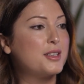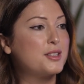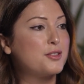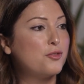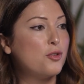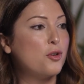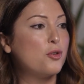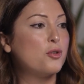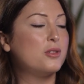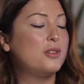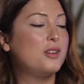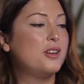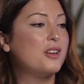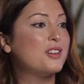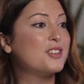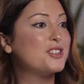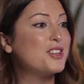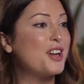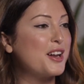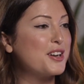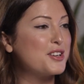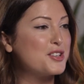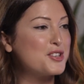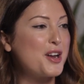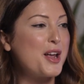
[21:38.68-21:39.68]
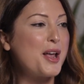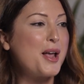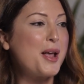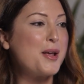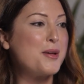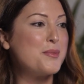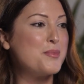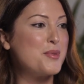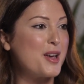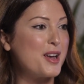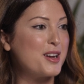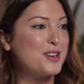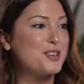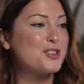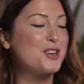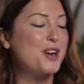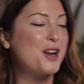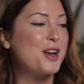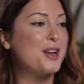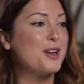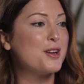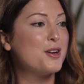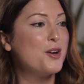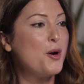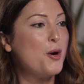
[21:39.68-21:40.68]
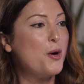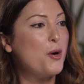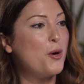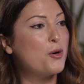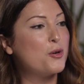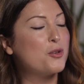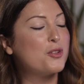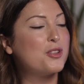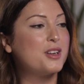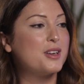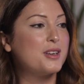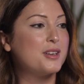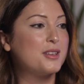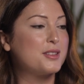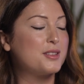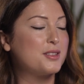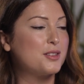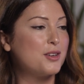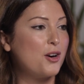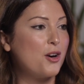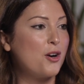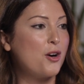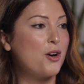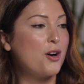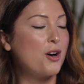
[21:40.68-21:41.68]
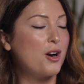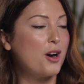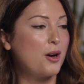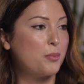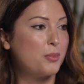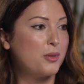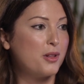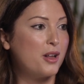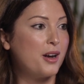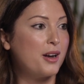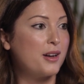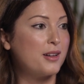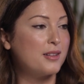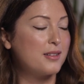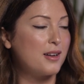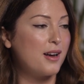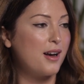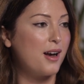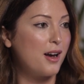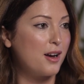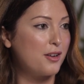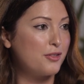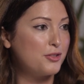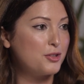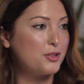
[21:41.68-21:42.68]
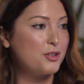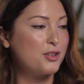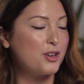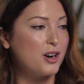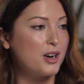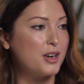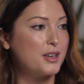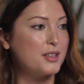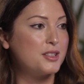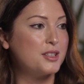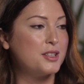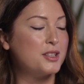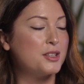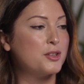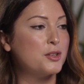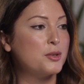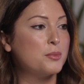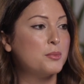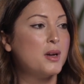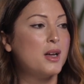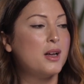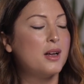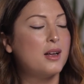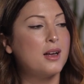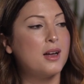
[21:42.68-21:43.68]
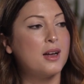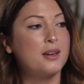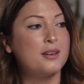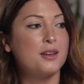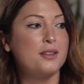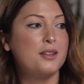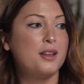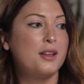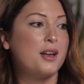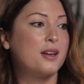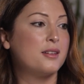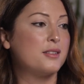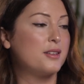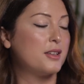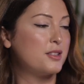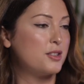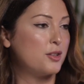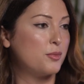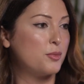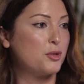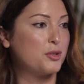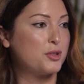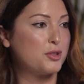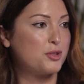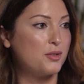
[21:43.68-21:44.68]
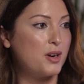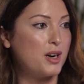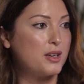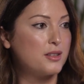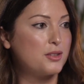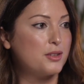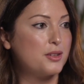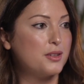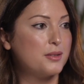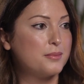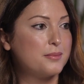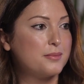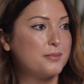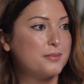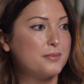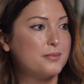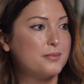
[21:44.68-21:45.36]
exfoliants, AHA, BHA, all this are applied after the eye serum, and in the end, it's a moisturizer.